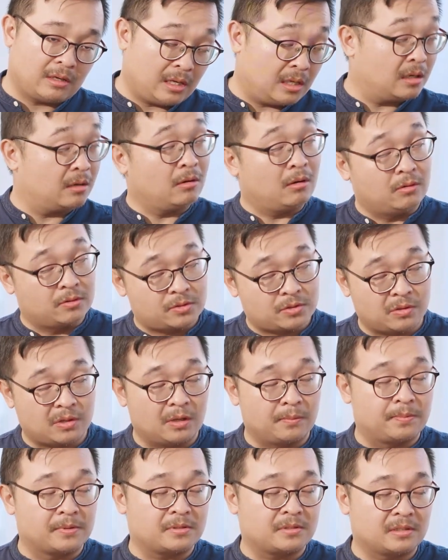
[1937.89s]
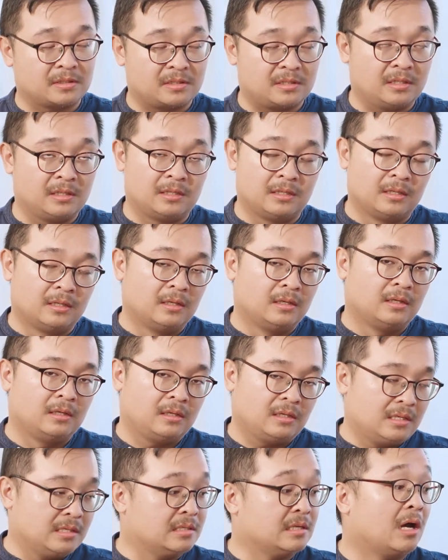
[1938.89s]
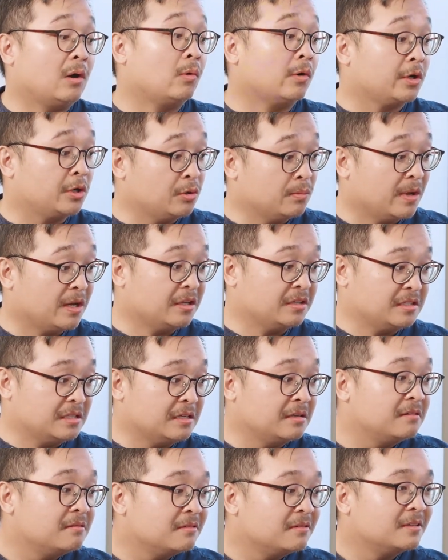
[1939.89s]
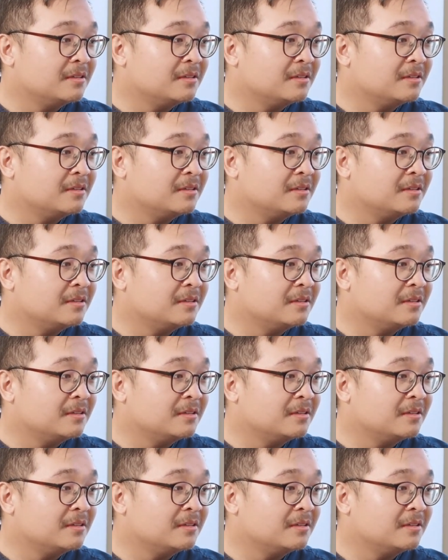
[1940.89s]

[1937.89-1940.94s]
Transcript: and also help us succeed is our humanity.